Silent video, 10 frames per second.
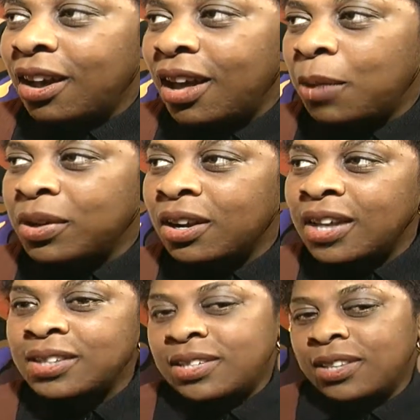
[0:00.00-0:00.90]
I wouldn't
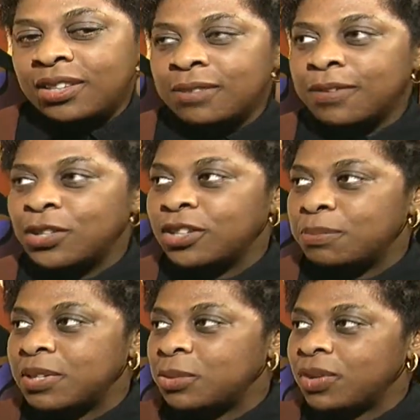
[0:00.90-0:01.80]
like to see the
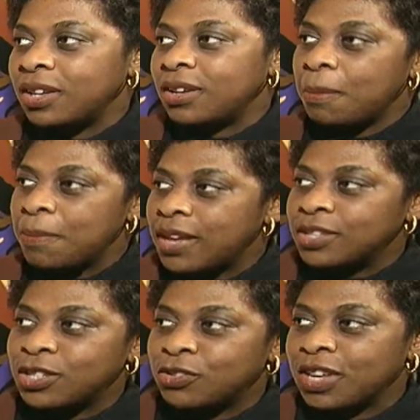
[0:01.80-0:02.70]
division between
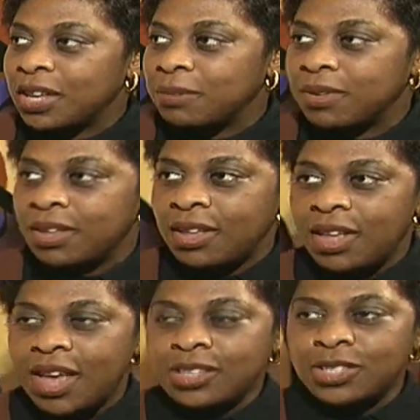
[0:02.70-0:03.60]
mainstream
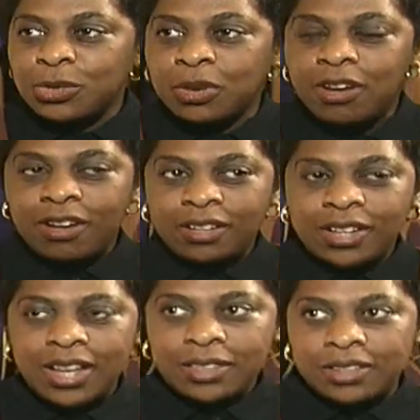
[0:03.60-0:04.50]
and
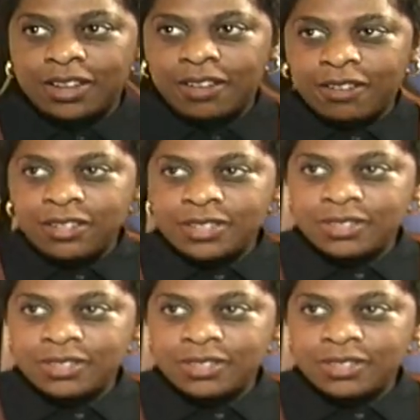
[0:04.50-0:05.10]
so-called ethnic art.